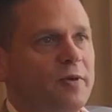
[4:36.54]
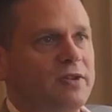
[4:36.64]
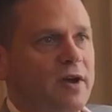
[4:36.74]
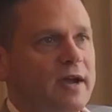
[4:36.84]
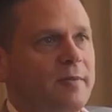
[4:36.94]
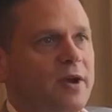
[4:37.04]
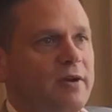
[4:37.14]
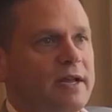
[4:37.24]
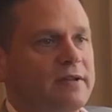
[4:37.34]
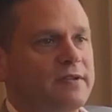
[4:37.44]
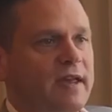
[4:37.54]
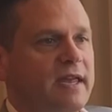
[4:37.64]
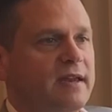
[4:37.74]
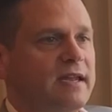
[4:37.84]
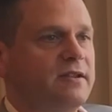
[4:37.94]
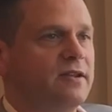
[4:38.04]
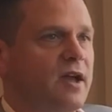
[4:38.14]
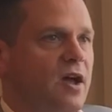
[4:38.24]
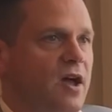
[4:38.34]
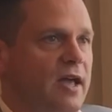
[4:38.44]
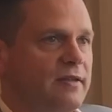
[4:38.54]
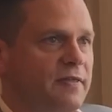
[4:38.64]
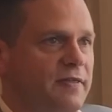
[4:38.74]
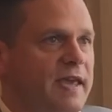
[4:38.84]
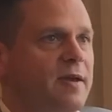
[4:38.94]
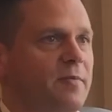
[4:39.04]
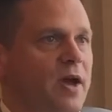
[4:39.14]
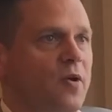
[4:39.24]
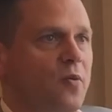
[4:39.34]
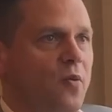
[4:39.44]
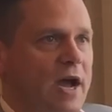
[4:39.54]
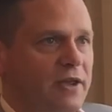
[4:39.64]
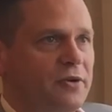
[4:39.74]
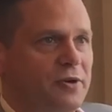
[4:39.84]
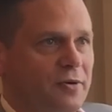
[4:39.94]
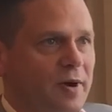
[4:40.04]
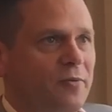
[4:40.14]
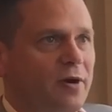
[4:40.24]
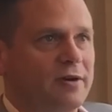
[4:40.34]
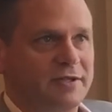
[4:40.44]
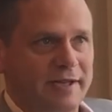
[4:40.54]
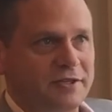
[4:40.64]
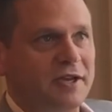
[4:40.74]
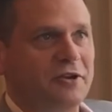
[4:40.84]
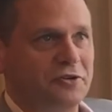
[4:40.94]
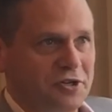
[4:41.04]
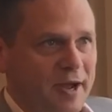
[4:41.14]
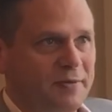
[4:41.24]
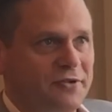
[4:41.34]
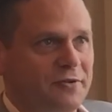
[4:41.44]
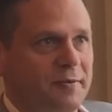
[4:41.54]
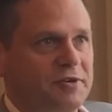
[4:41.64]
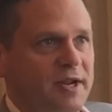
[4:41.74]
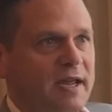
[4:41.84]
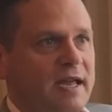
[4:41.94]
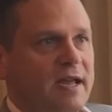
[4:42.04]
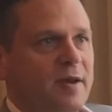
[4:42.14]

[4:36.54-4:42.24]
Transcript: what we talk about is you need to think about what you do at work. So that's like your job description.